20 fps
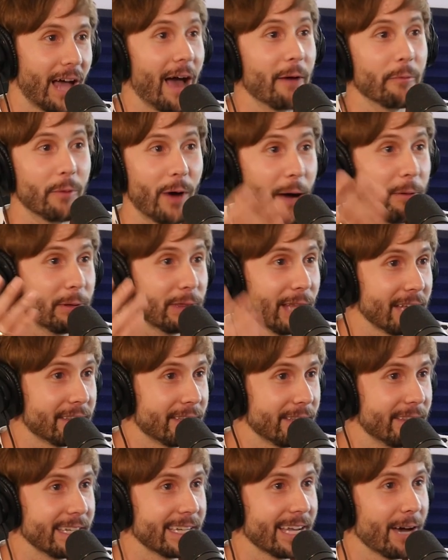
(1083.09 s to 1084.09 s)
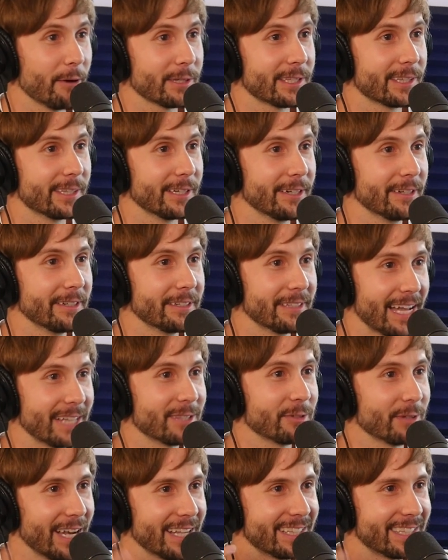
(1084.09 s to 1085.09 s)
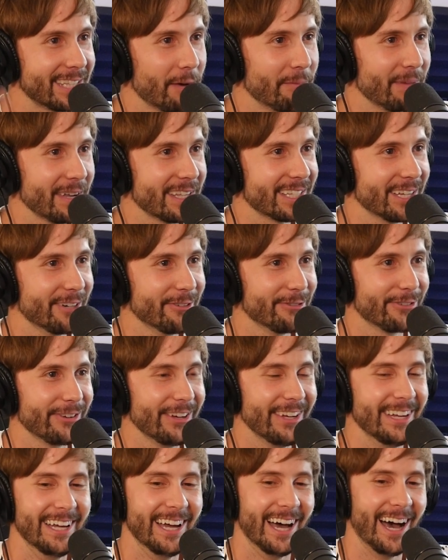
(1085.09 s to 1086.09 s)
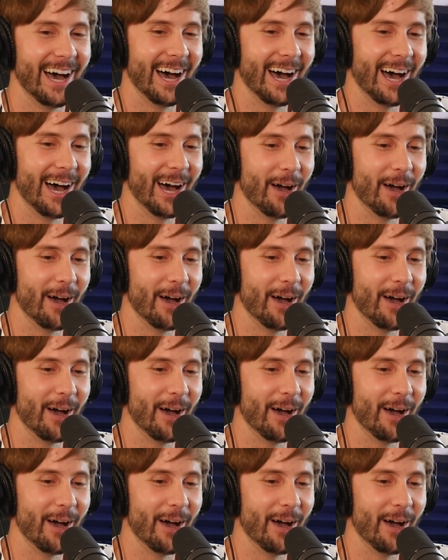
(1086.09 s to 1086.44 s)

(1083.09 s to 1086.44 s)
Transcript: I, I would like to think I was third. That's what I tell myself. Uh-huh, uh, uh-huh.